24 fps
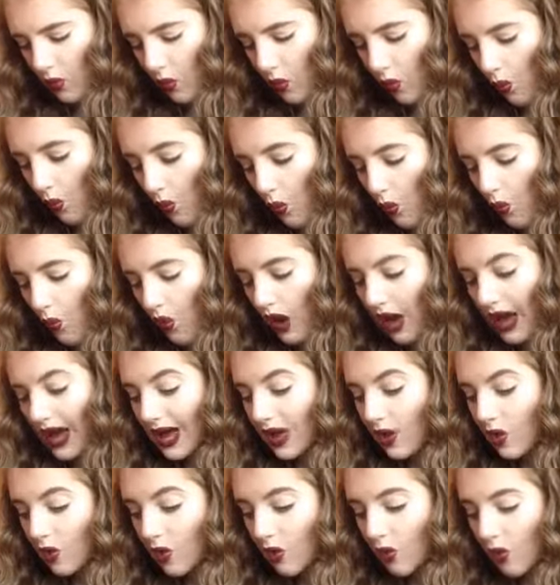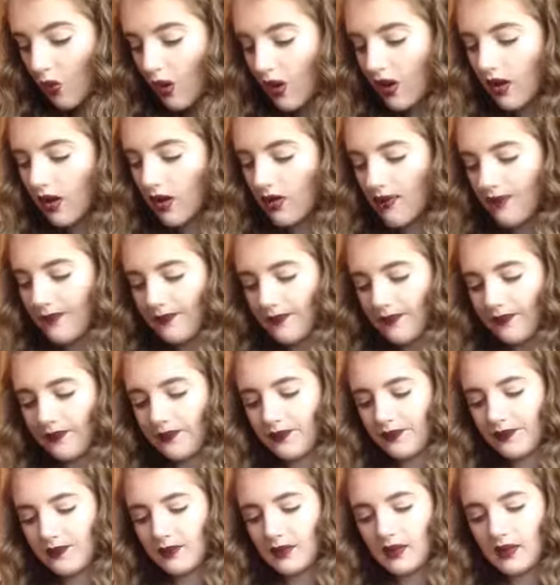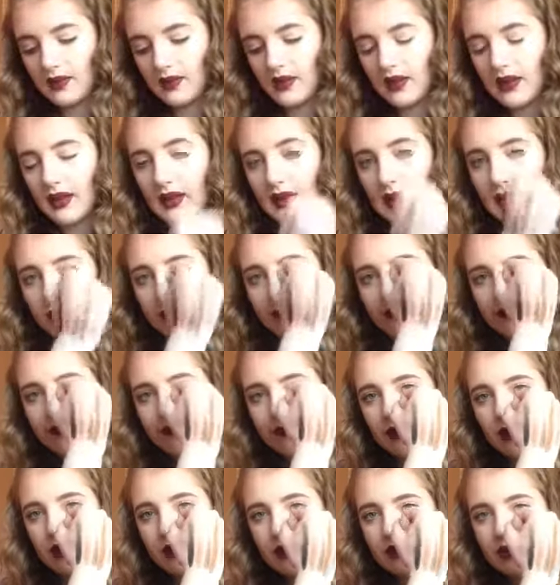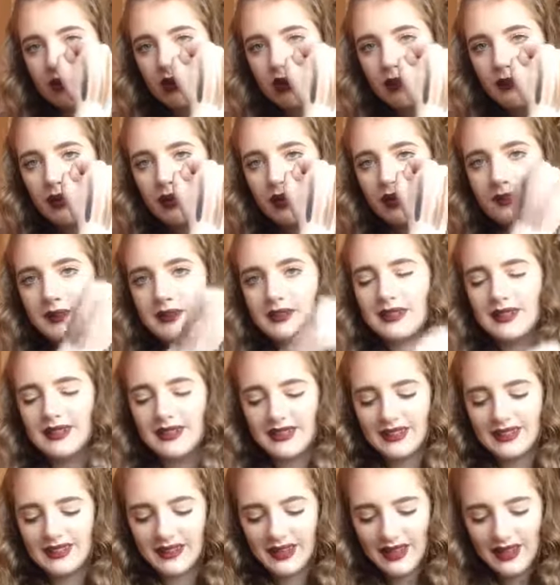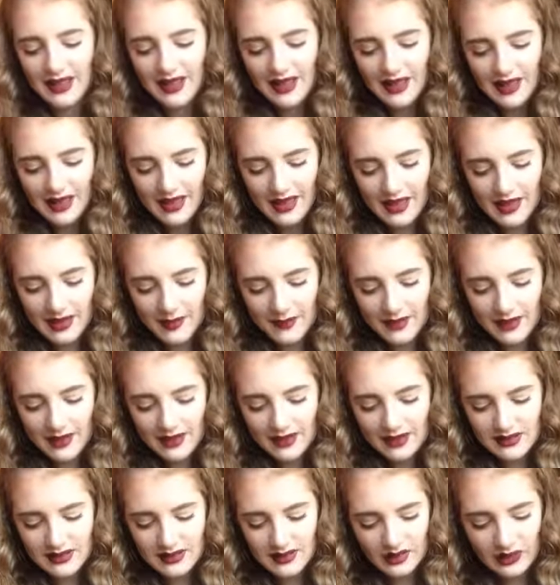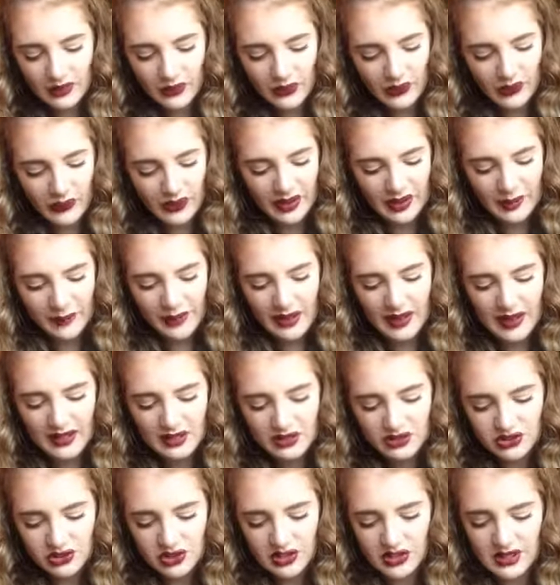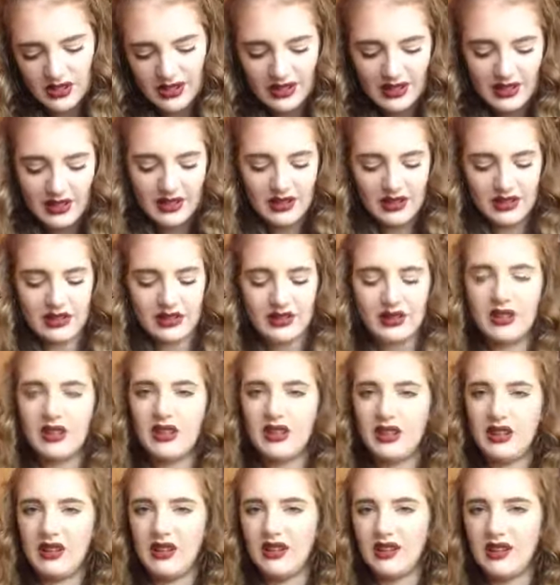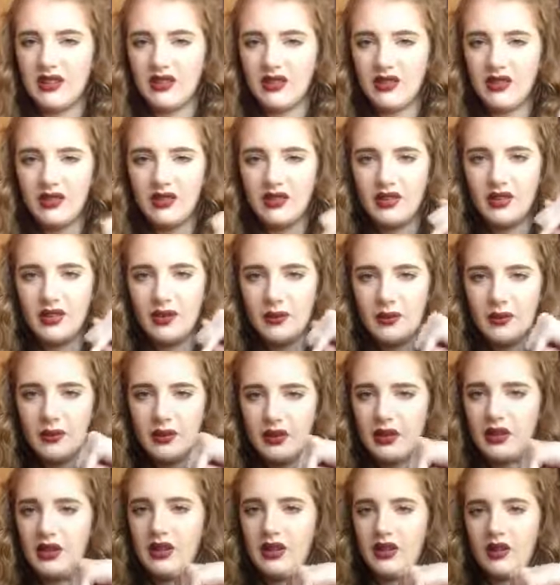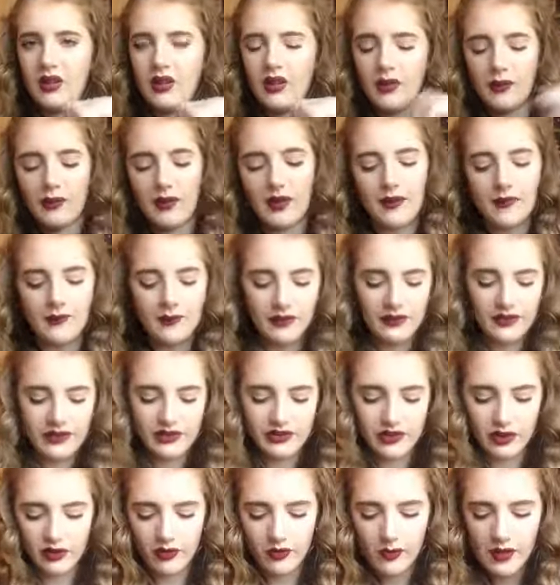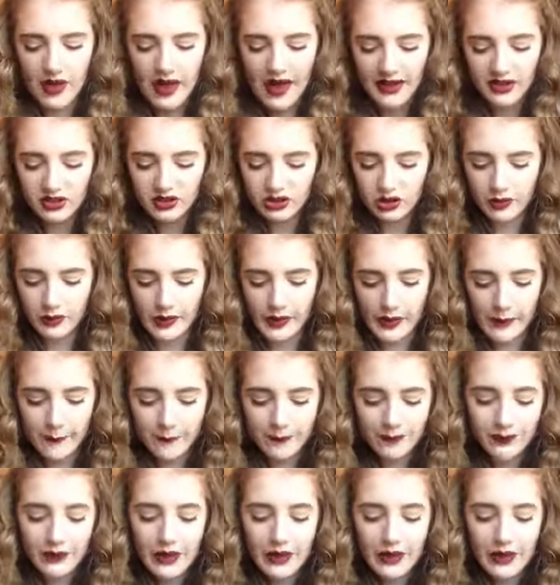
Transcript: Wow! Yeah, that is quite pigmented. It is quite patchy, like here and up here a bit. It's sort of patched a bit.